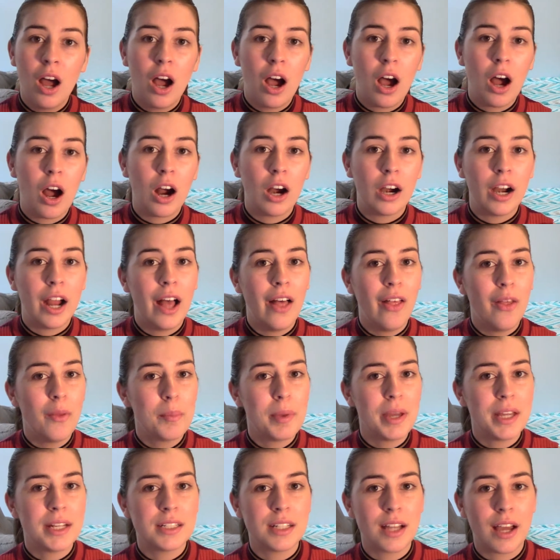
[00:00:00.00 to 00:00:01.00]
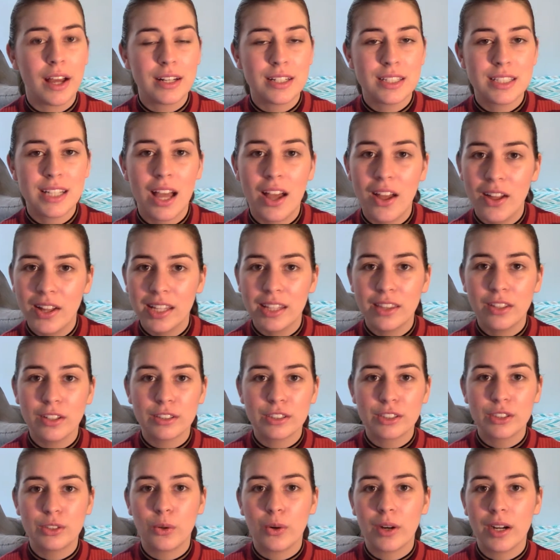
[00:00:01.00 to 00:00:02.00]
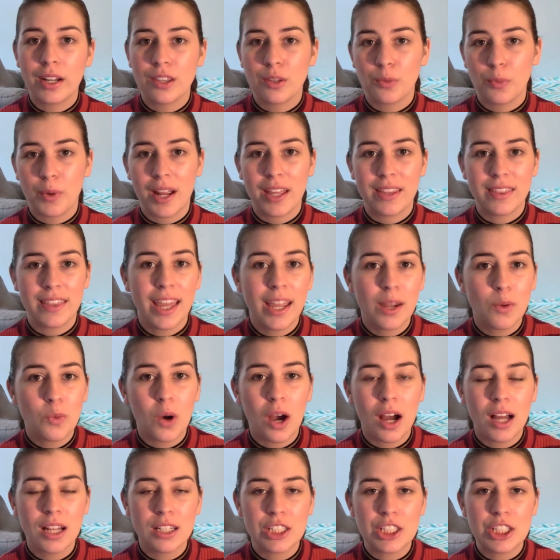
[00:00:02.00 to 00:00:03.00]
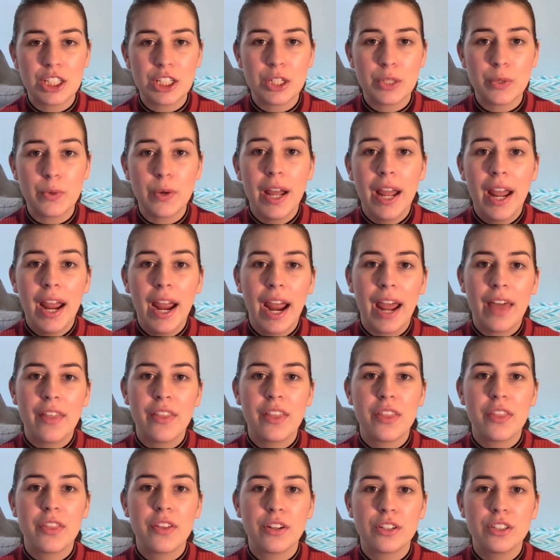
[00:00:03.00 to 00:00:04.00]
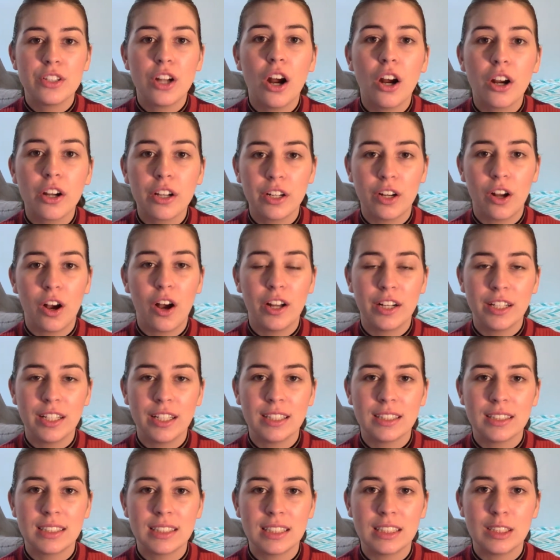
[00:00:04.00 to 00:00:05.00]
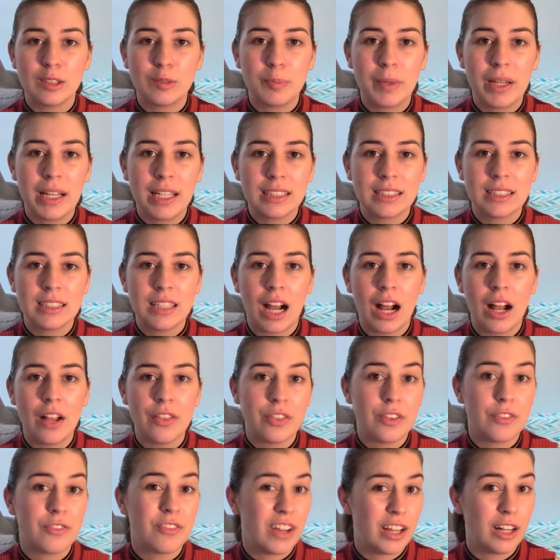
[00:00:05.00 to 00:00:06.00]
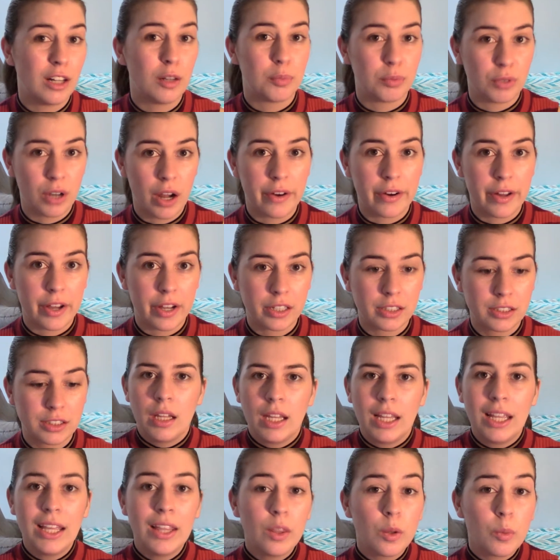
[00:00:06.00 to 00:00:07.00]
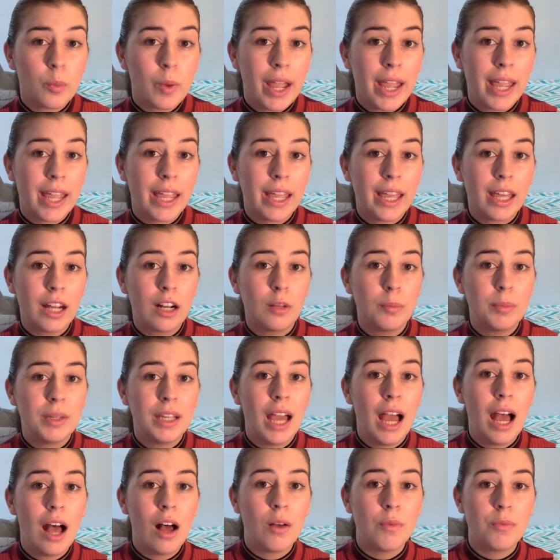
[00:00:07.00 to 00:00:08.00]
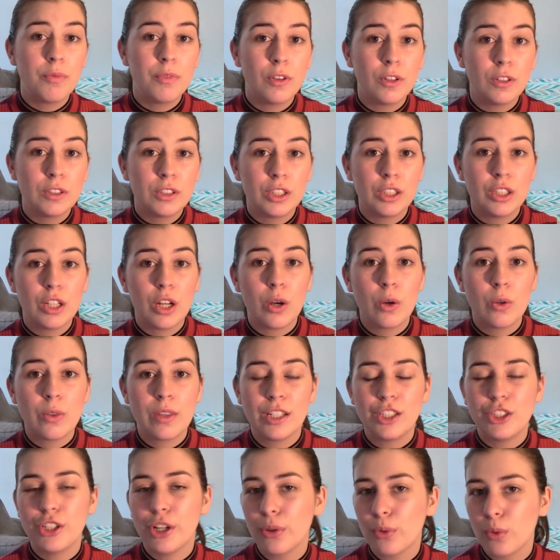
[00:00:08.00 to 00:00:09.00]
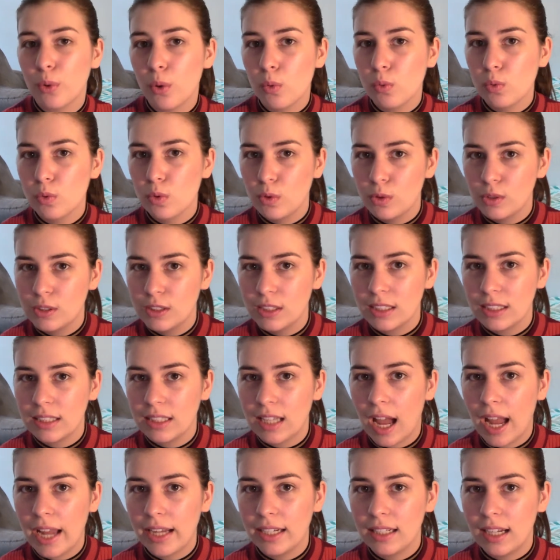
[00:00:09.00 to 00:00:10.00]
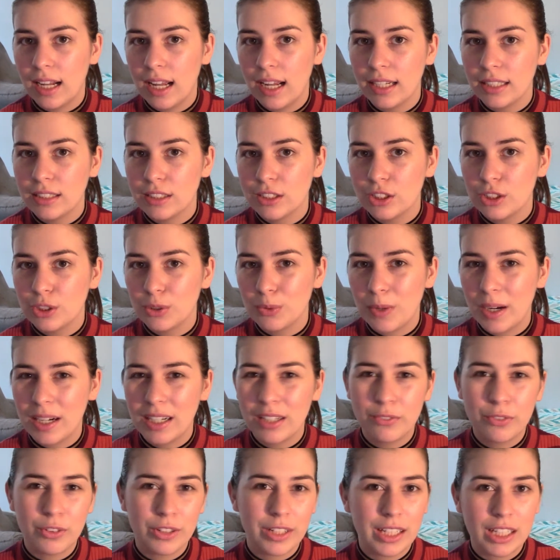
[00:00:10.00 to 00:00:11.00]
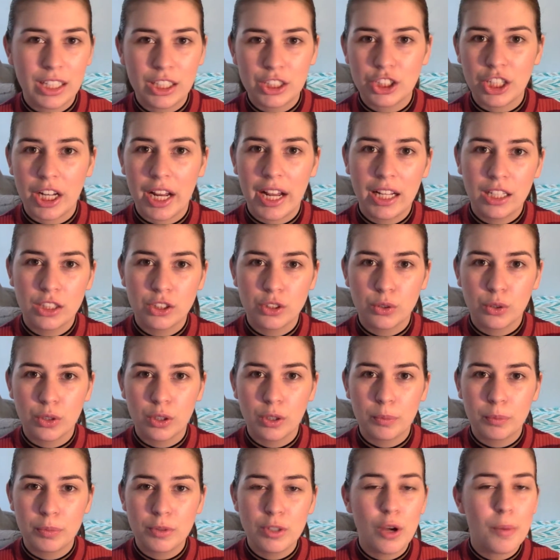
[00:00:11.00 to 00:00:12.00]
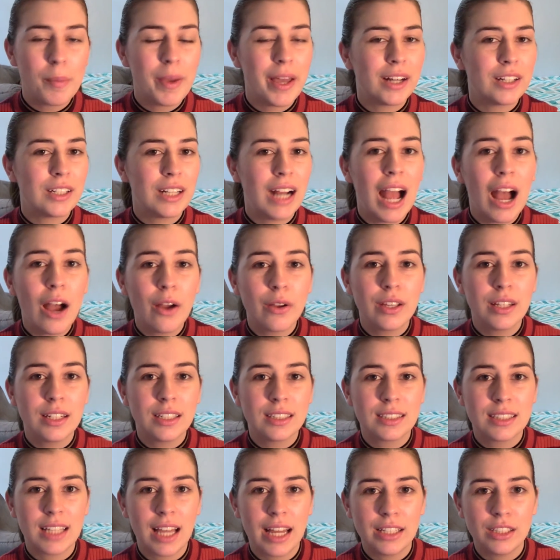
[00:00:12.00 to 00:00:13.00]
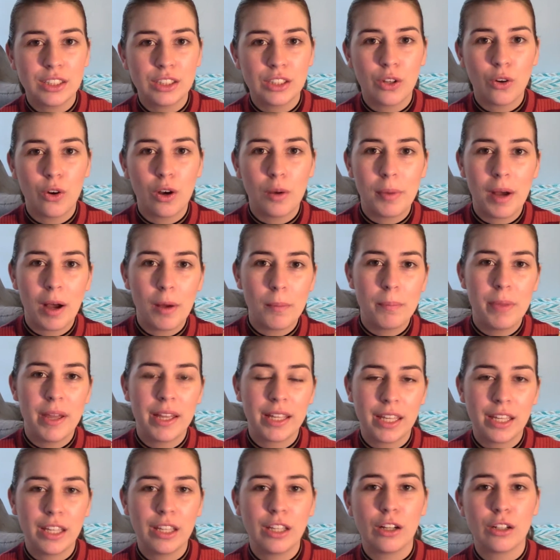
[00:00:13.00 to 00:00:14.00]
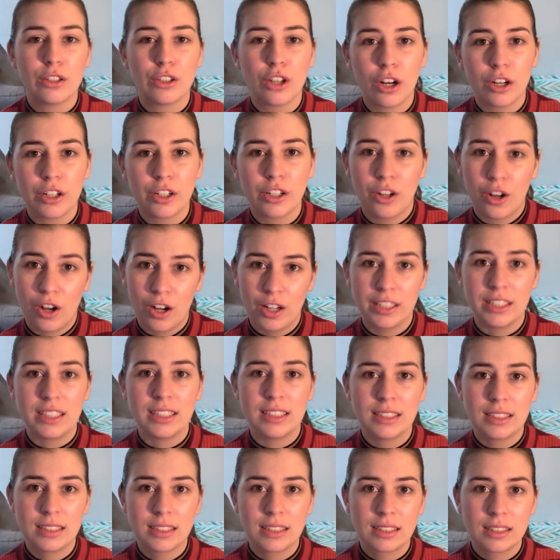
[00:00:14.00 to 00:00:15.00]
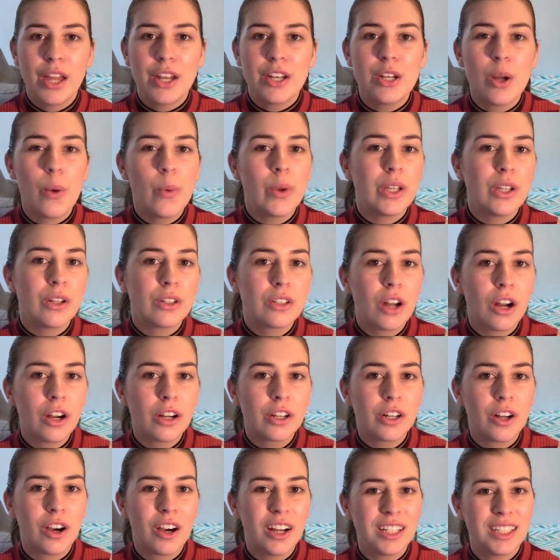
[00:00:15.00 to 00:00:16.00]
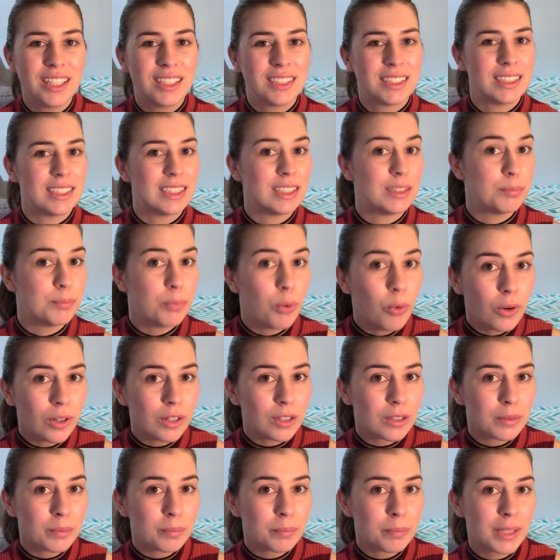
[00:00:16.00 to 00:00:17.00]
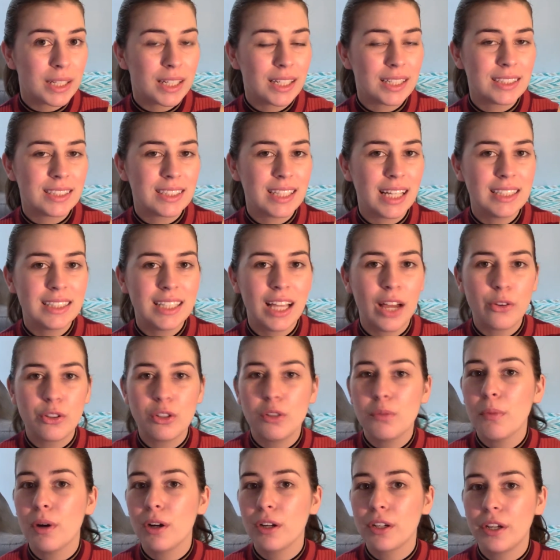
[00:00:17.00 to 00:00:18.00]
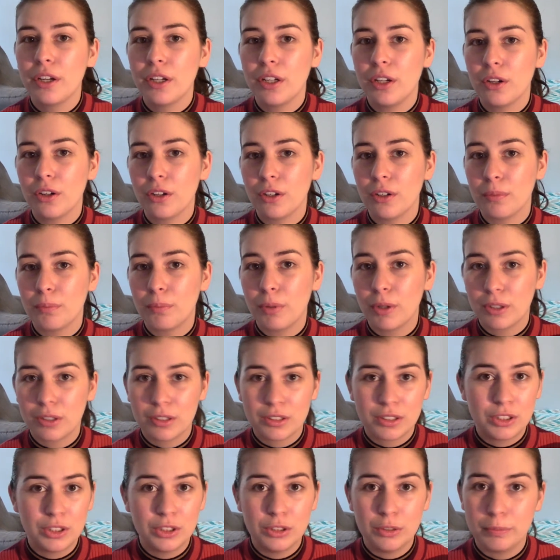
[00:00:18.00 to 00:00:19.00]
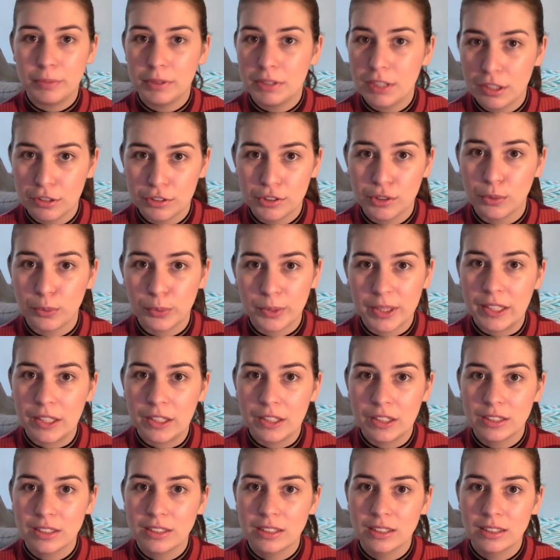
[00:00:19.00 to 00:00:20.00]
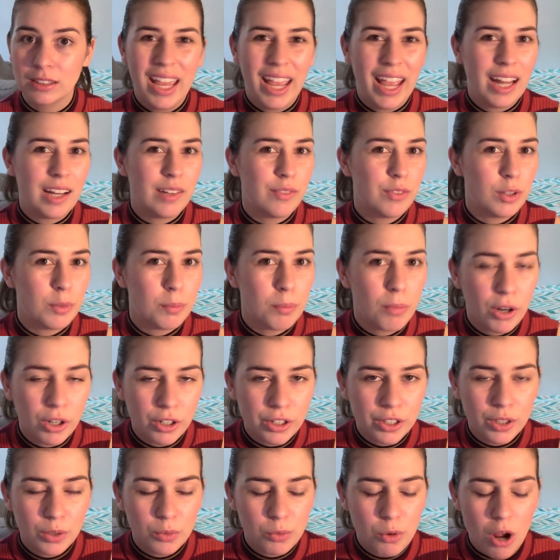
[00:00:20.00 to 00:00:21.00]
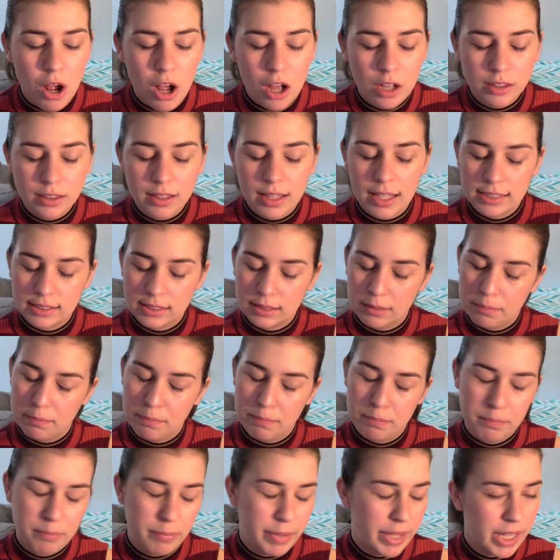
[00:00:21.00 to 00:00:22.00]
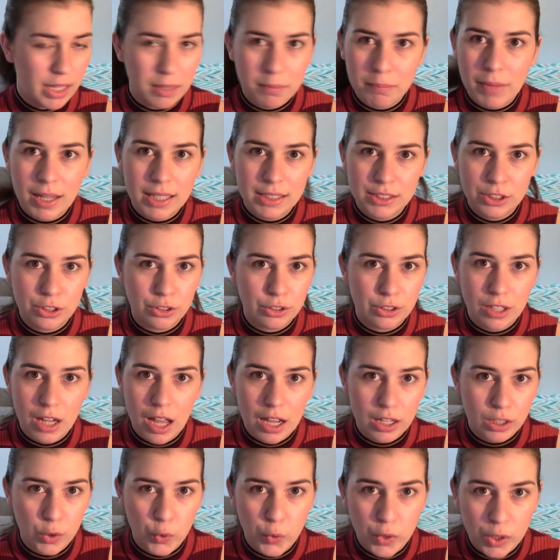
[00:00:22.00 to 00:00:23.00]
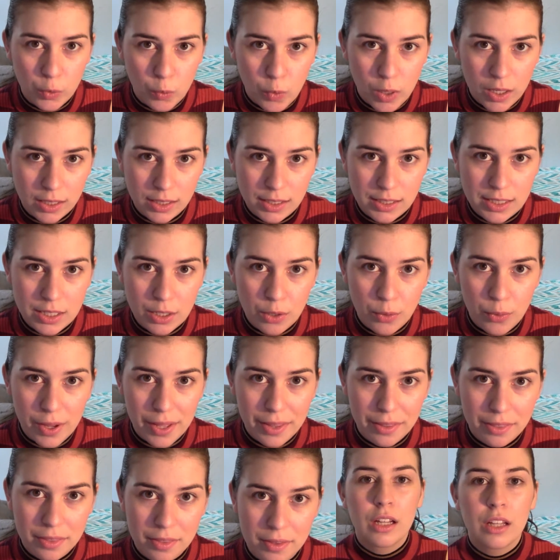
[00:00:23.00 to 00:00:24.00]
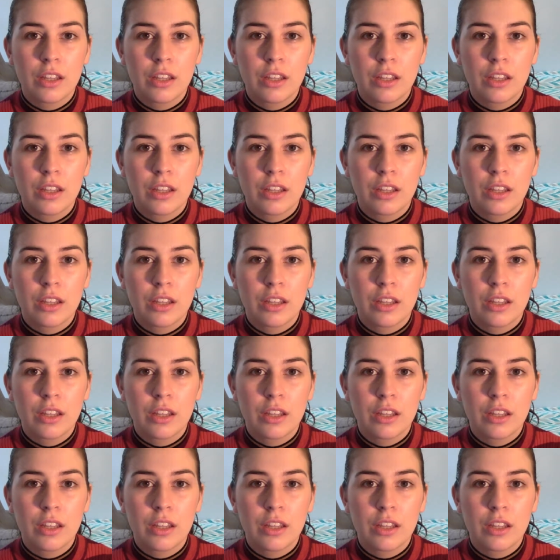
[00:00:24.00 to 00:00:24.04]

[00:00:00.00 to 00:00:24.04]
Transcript: are hell-bent on telling their story the way they want to, and then their target audience is based on the final product. Either way, it'll be helpful to know the general rules and guidelines to writing for each age group, no matter how you decide to go about picking your target audience. Knowing your target audience is important because that's how you market your book to potential readers. And if you market it wrong, that's a big mess you're not going to want to deal with.